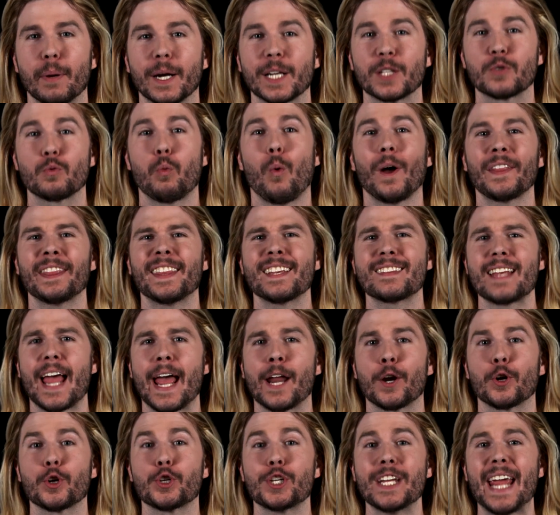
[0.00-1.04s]
but it's what this
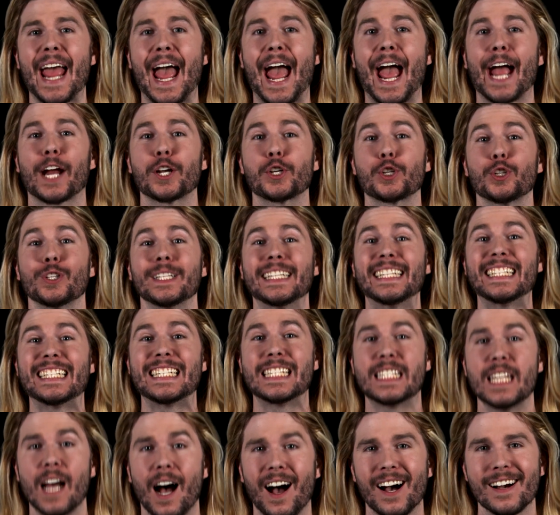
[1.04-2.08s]
energy actually
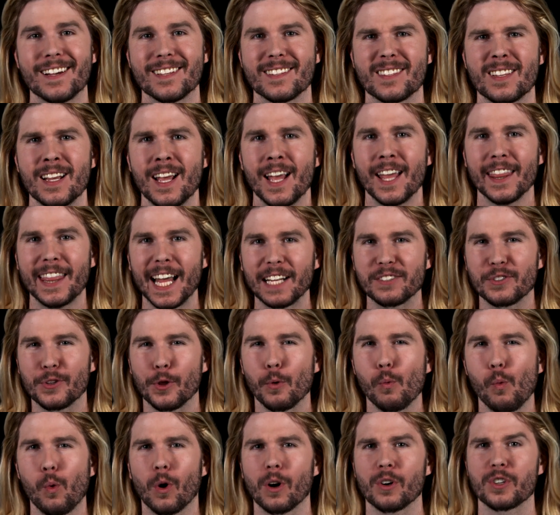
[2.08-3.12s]
does that's
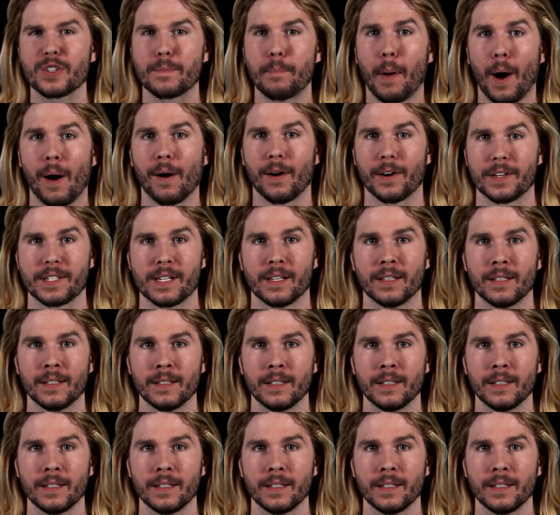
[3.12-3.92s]
the worst part.